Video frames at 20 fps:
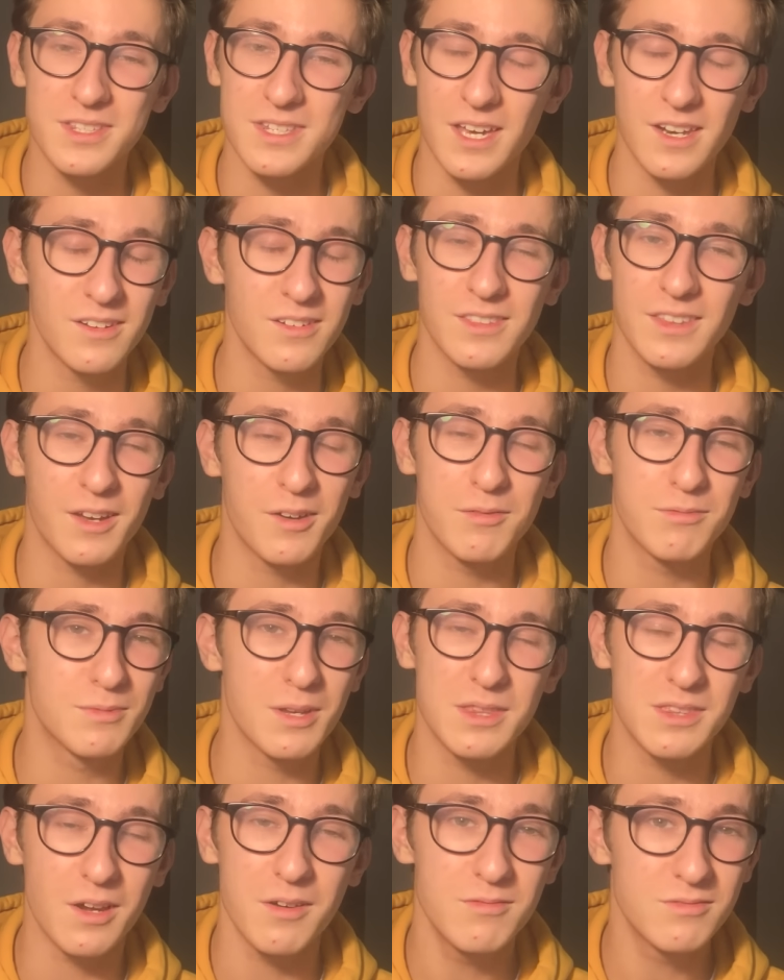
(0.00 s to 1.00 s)
Tennant.
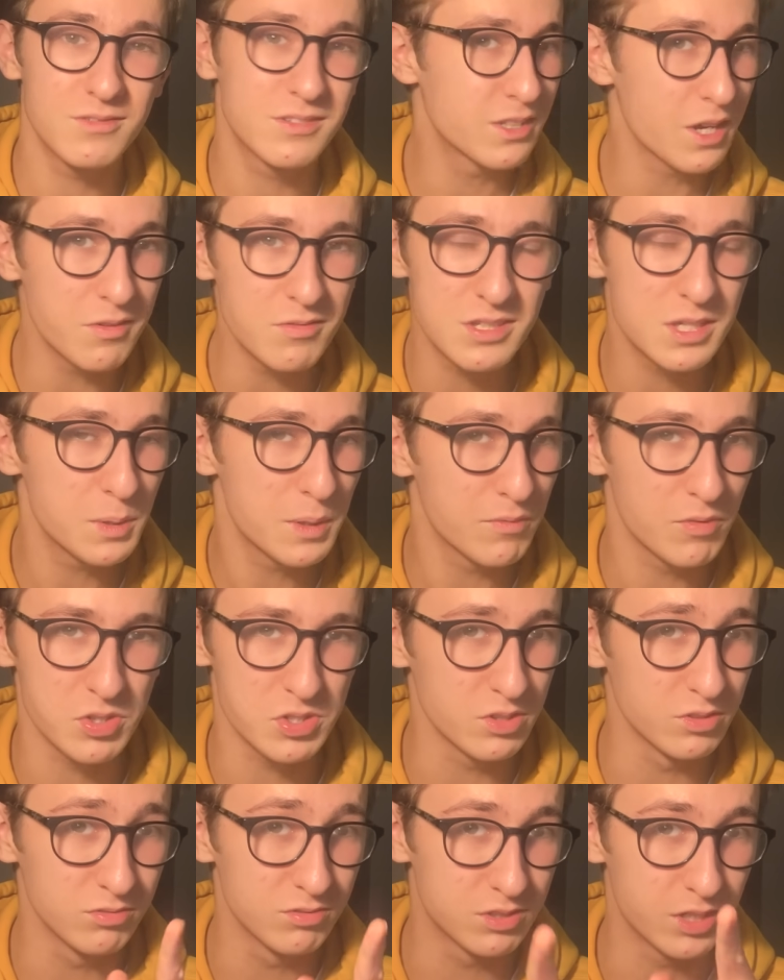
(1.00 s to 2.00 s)
Don't do it,
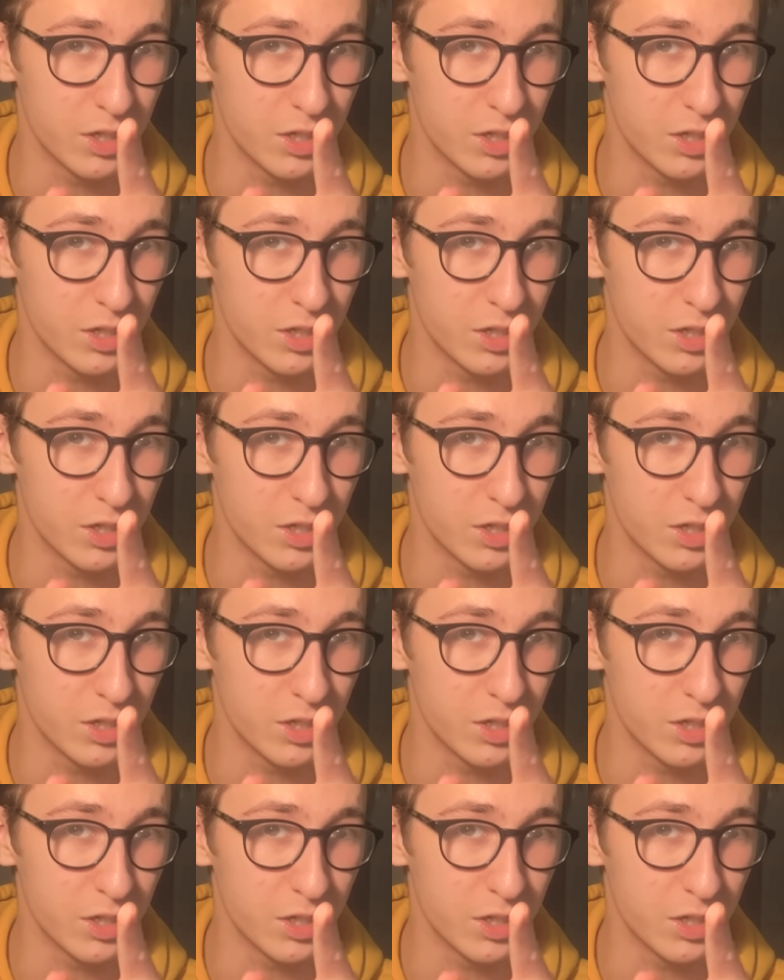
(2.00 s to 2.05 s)
Russell.